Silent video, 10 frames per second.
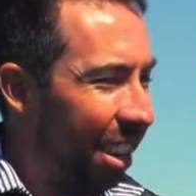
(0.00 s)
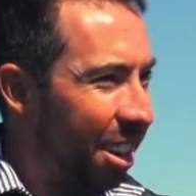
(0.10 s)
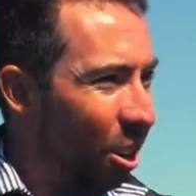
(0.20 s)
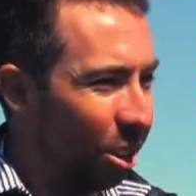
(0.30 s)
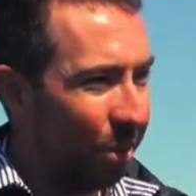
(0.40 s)
He
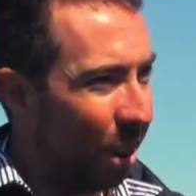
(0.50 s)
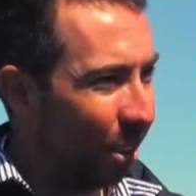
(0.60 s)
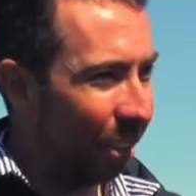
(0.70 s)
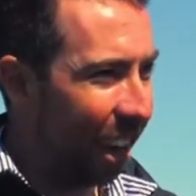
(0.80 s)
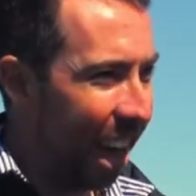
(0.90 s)
knows
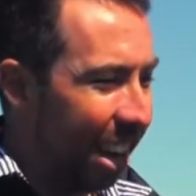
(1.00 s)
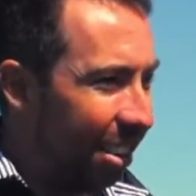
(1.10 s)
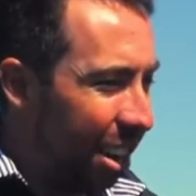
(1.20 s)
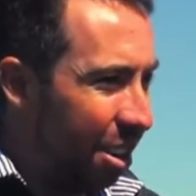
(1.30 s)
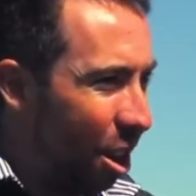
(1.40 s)
about all the
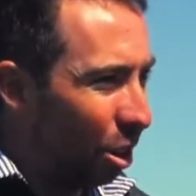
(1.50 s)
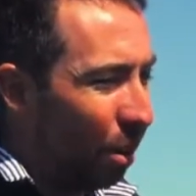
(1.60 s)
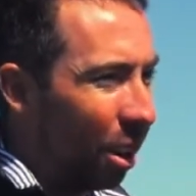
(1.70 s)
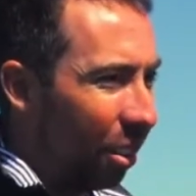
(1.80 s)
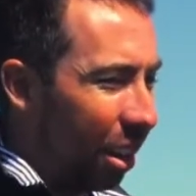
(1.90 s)
heads. He knows
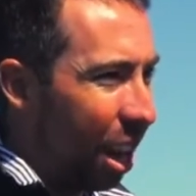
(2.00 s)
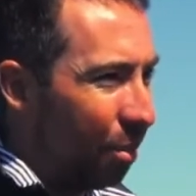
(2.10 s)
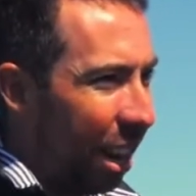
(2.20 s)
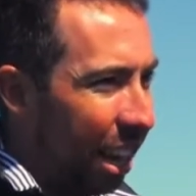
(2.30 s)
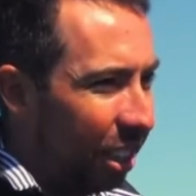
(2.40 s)
about all the
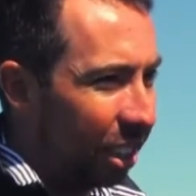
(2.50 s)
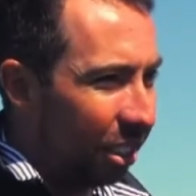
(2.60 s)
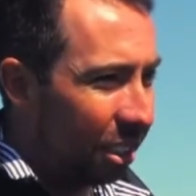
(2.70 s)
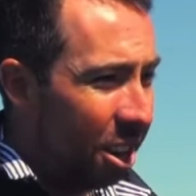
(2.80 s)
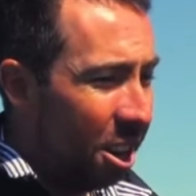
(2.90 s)

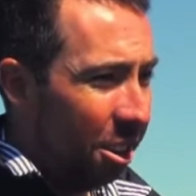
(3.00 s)
combinations.